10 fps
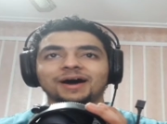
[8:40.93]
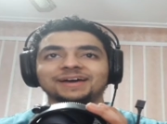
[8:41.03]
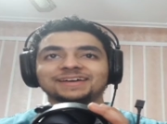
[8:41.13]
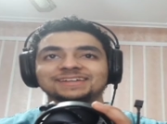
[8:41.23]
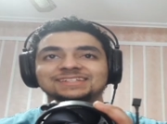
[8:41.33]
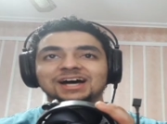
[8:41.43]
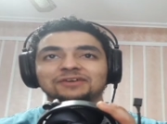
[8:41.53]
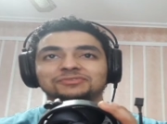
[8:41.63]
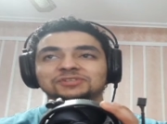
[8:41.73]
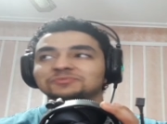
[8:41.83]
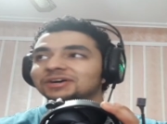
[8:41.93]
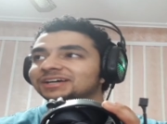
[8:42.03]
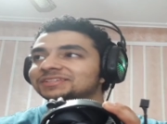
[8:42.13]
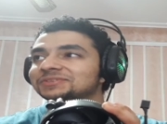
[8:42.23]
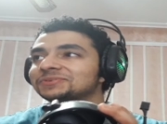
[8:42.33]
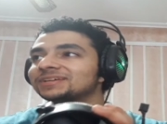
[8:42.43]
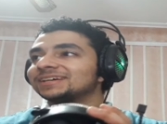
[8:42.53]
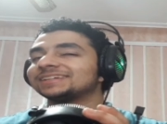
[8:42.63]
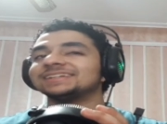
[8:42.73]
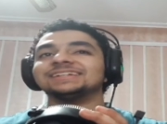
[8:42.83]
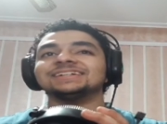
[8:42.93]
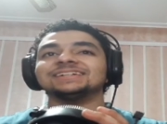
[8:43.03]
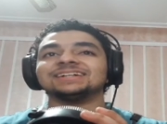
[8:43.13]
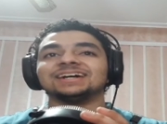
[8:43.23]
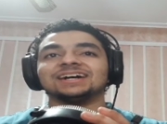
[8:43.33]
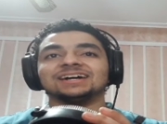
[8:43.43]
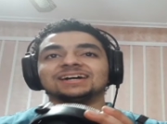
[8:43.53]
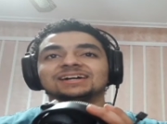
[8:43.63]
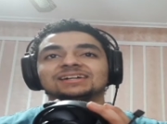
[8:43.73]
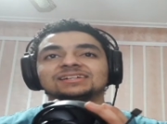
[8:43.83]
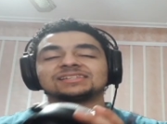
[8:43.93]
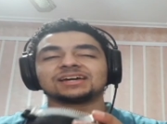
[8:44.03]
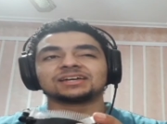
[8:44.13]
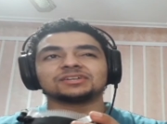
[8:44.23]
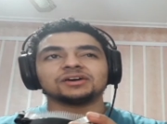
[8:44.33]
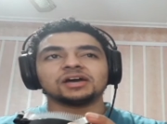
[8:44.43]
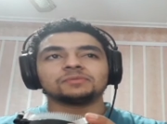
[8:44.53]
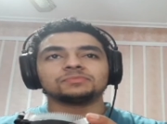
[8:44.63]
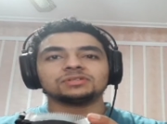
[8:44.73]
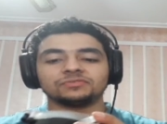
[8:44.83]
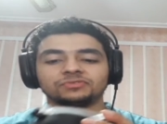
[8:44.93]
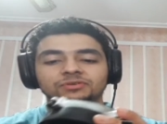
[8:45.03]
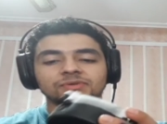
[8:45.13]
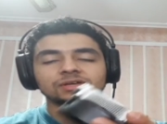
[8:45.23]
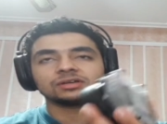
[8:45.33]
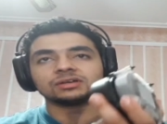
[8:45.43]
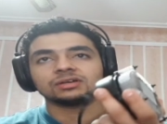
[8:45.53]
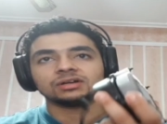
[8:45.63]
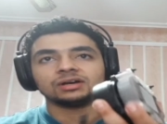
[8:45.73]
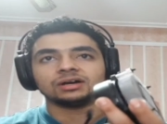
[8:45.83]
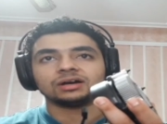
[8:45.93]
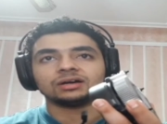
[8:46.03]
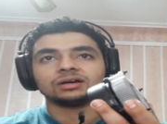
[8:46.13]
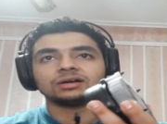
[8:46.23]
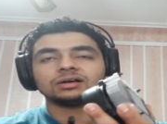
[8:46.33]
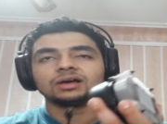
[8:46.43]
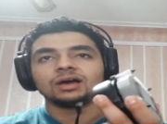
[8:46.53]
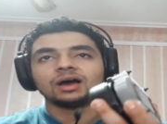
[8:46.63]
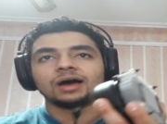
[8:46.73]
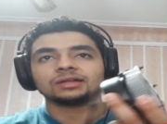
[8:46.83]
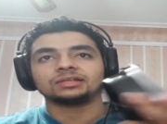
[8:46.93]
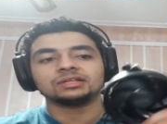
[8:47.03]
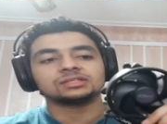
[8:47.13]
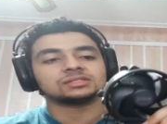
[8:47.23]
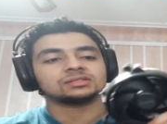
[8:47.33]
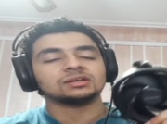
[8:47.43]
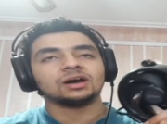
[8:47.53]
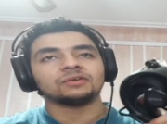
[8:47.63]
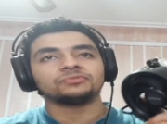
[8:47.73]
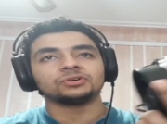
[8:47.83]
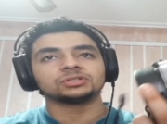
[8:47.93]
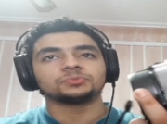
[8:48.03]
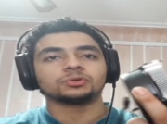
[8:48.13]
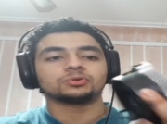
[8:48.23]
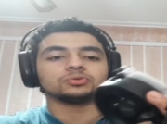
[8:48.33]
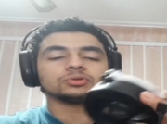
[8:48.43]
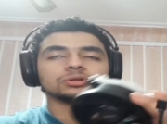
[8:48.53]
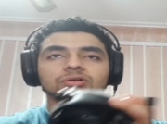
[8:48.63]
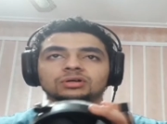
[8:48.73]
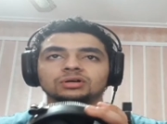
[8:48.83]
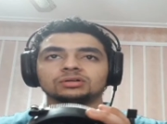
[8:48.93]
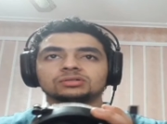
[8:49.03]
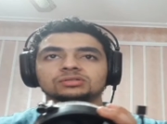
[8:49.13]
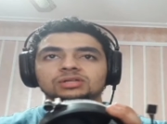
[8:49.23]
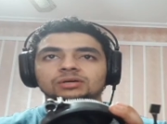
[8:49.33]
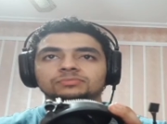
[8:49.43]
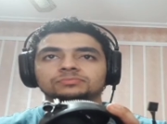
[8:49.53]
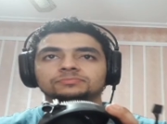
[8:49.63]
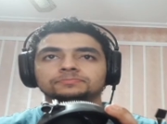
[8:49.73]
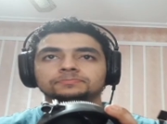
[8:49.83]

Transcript: buying the aftermarket cooler. Uh, thank you AMD for making uh, at least affordable cooler some